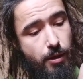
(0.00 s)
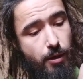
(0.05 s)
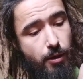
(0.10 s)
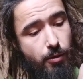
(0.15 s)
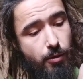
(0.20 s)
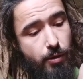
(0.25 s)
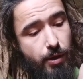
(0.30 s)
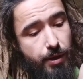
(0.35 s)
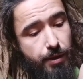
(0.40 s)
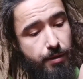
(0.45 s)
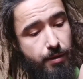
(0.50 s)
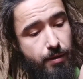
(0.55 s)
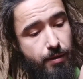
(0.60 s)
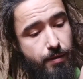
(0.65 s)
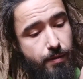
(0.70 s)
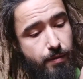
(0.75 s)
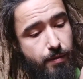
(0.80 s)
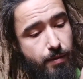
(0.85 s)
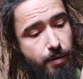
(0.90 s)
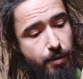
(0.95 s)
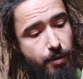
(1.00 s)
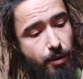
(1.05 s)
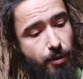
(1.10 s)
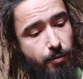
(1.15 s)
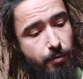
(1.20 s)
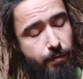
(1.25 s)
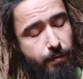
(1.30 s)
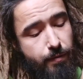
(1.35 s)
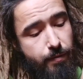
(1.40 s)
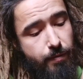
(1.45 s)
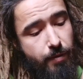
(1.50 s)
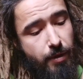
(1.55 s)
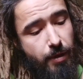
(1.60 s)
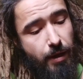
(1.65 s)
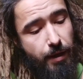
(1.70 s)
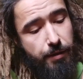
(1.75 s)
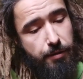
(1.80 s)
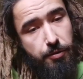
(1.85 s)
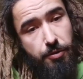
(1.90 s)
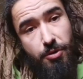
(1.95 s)
Oh, and you know, if
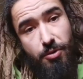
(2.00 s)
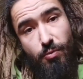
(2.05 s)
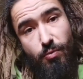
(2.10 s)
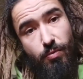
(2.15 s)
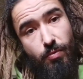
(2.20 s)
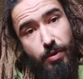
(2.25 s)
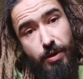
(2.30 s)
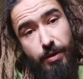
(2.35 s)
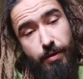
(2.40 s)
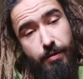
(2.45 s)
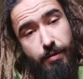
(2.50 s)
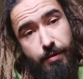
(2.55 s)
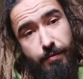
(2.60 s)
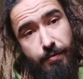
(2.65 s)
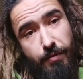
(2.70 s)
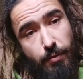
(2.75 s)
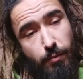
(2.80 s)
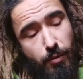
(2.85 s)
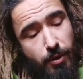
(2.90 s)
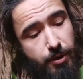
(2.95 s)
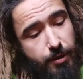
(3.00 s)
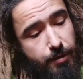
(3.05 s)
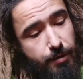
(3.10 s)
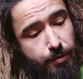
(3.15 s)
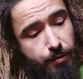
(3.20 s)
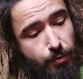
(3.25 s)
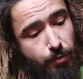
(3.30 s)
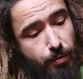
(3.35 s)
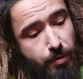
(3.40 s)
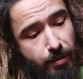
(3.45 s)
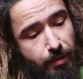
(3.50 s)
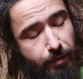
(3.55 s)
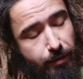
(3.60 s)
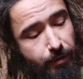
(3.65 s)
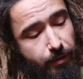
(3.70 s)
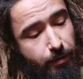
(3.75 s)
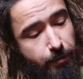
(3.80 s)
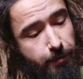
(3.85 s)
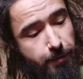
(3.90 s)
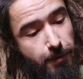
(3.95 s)
I don't know if you want to do
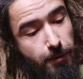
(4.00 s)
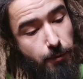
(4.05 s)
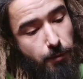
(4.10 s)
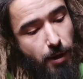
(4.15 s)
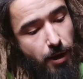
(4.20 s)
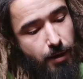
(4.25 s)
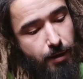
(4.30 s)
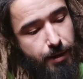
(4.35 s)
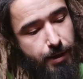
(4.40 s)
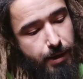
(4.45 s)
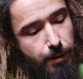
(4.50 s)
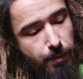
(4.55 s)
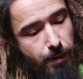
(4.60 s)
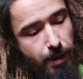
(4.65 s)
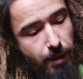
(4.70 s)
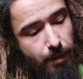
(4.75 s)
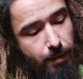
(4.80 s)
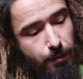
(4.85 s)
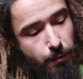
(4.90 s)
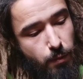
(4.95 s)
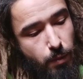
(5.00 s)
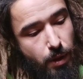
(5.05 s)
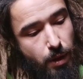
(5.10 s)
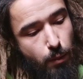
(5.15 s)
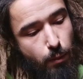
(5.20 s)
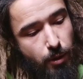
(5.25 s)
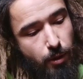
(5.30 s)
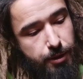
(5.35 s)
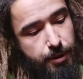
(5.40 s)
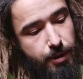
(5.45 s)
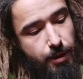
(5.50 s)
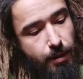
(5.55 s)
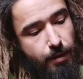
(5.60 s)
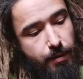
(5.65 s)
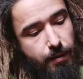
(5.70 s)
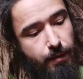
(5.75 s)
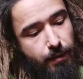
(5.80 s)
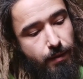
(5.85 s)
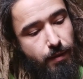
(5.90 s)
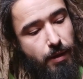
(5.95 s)
this, if you are doing it while watching
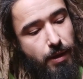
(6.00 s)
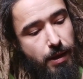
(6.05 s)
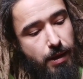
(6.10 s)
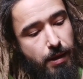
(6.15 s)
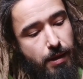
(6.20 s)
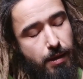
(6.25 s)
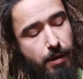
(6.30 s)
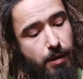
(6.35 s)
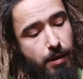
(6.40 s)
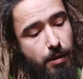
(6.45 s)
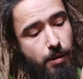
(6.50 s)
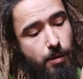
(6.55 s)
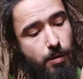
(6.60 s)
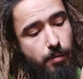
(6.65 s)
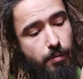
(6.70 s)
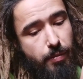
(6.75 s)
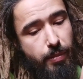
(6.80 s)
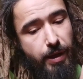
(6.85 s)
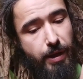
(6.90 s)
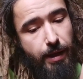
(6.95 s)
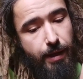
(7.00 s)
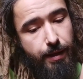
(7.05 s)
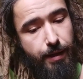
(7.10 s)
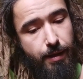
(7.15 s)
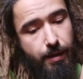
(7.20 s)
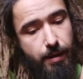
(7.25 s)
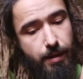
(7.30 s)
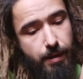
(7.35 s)
this, but